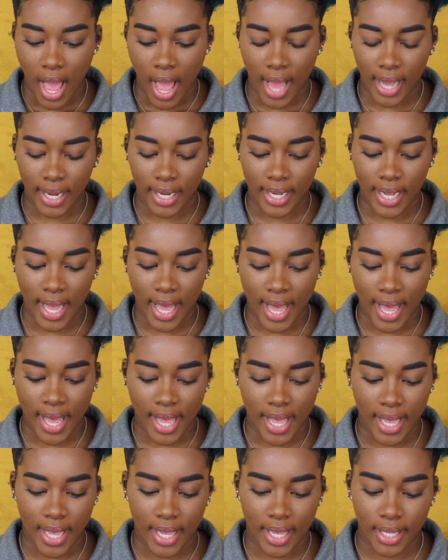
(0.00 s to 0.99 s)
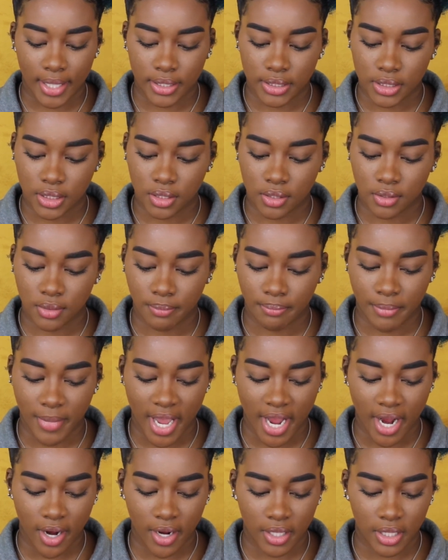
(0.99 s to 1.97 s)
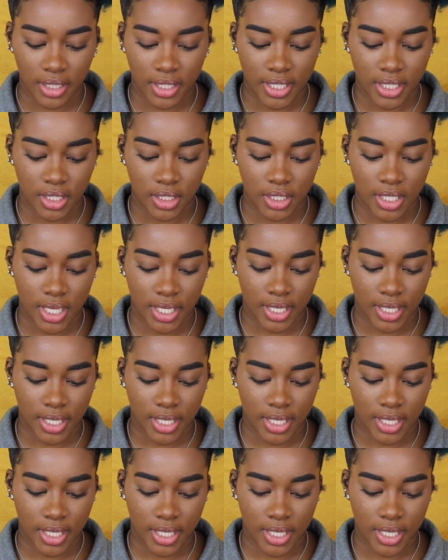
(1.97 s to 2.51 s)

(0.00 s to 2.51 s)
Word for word: I got Marilyn.